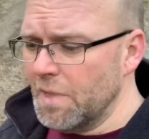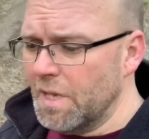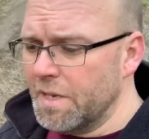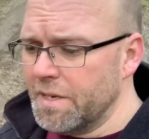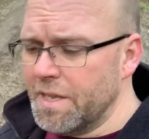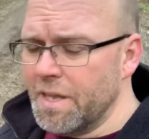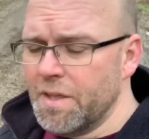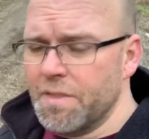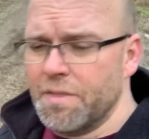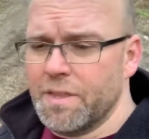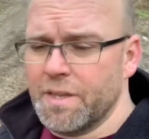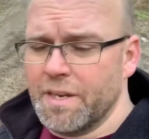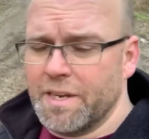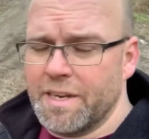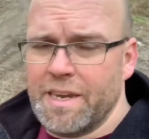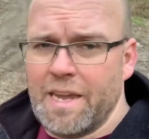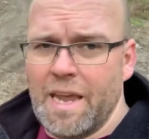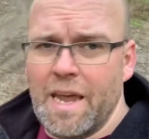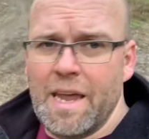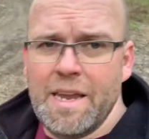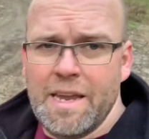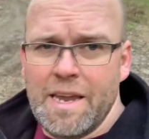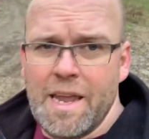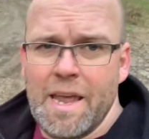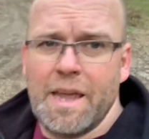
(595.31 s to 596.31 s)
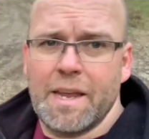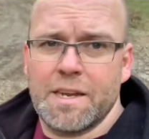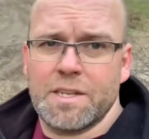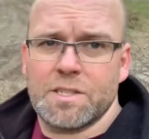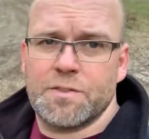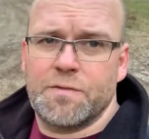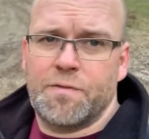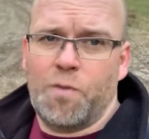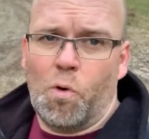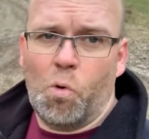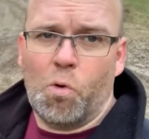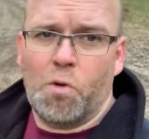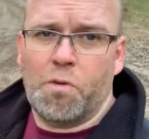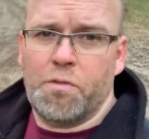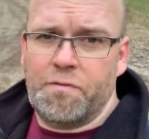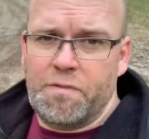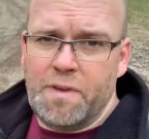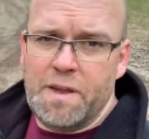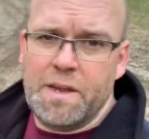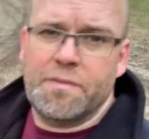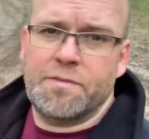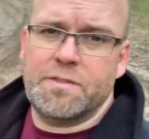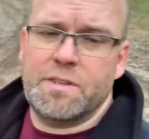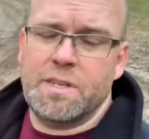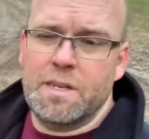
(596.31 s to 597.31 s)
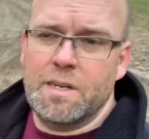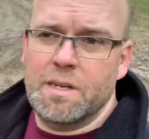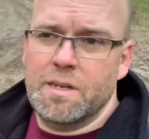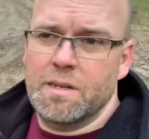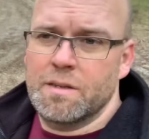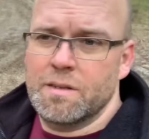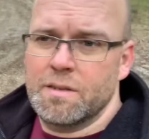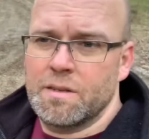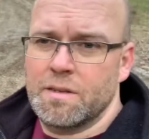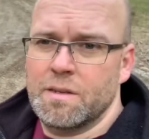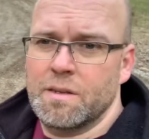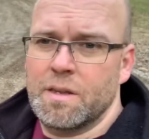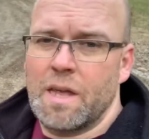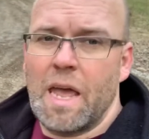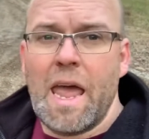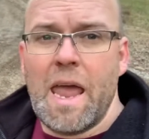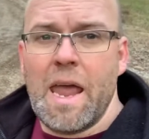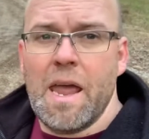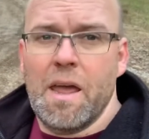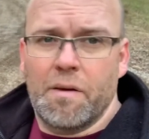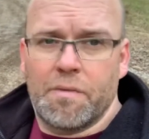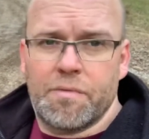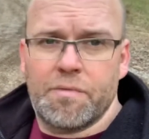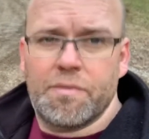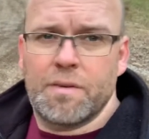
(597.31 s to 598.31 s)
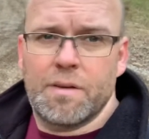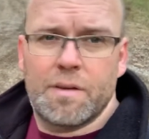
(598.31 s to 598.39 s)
get the KX450F.